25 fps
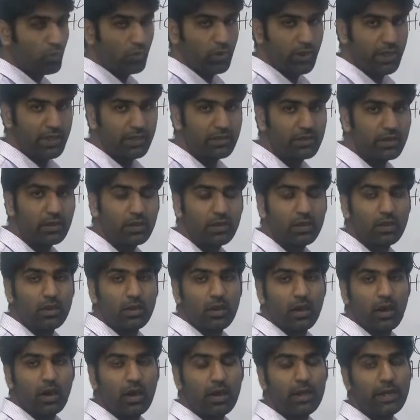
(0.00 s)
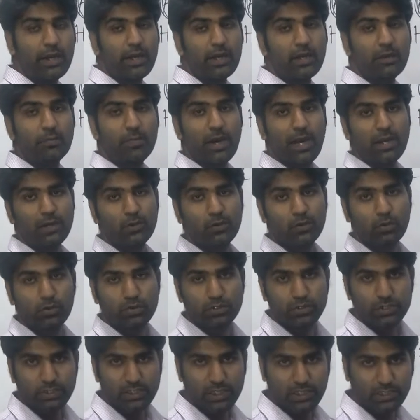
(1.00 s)
point ahead by
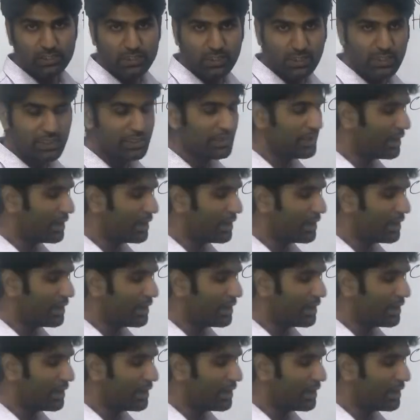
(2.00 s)
2 digit.